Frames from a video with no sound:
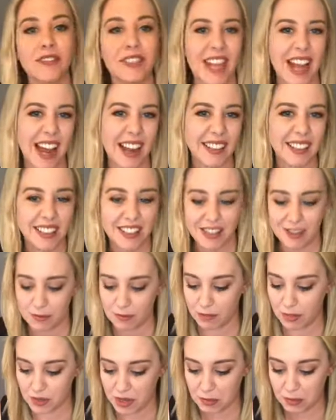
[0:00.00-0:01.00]
I've tagged it
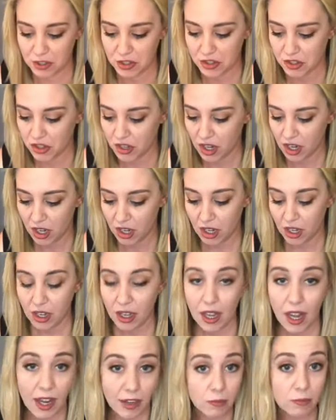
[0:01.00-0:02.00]
in pretty much
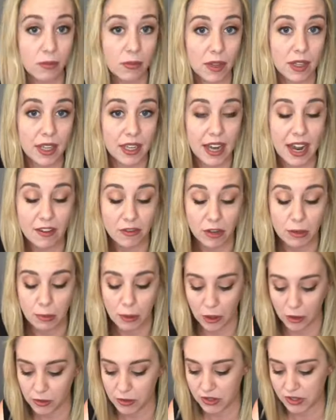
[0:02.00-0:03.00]
I, in every
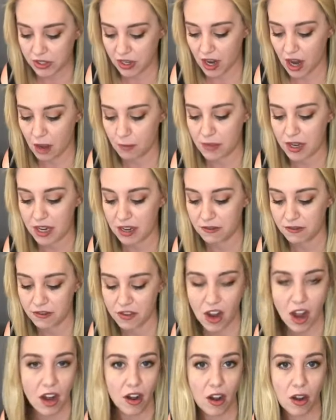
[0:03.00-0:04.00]
post. Um, and
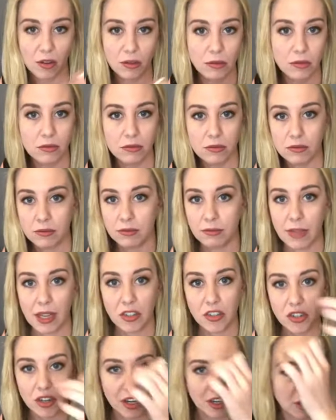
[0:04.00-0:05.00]
if not, I'll
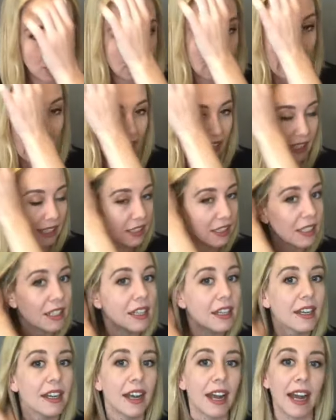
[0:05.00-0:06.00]
make sure I go back and
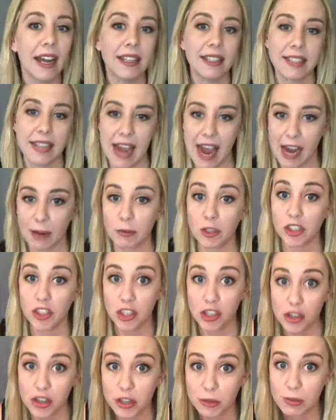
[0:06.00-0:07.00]
and tag, but
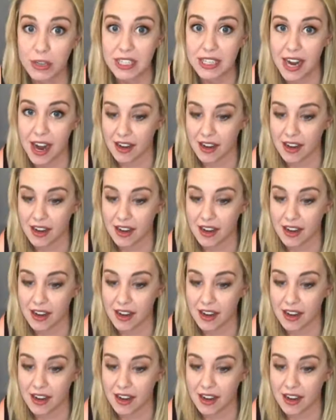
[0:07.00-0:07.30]
she should be